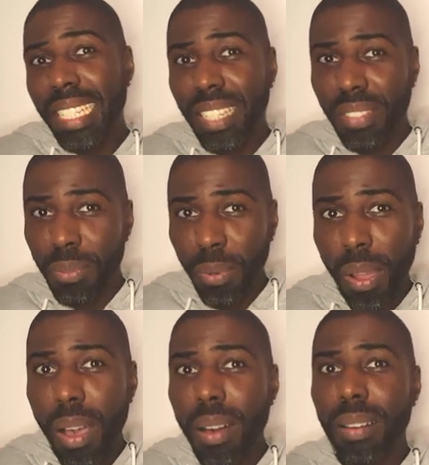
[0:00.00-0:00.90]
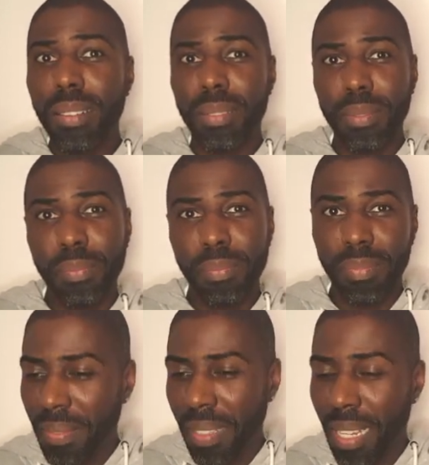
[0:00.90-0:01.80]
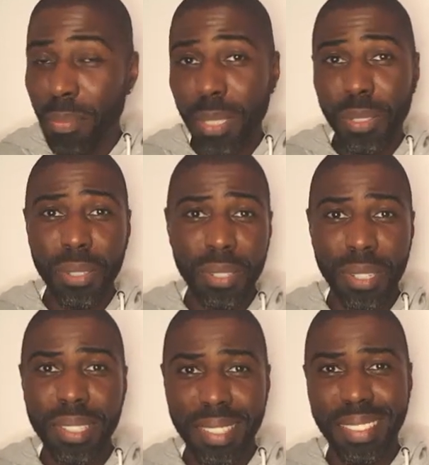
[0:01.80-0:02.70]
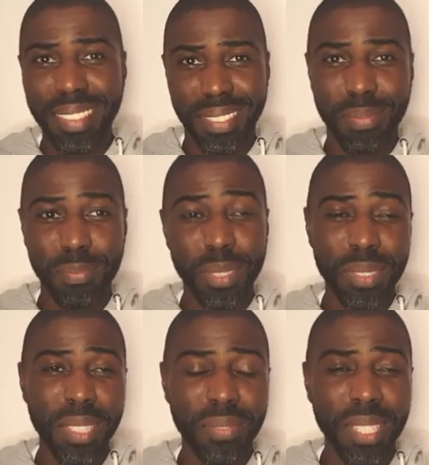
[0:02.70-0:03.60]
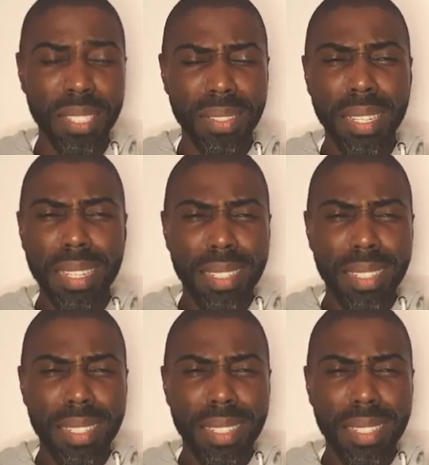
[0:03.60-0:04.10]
a raw, amateur music video.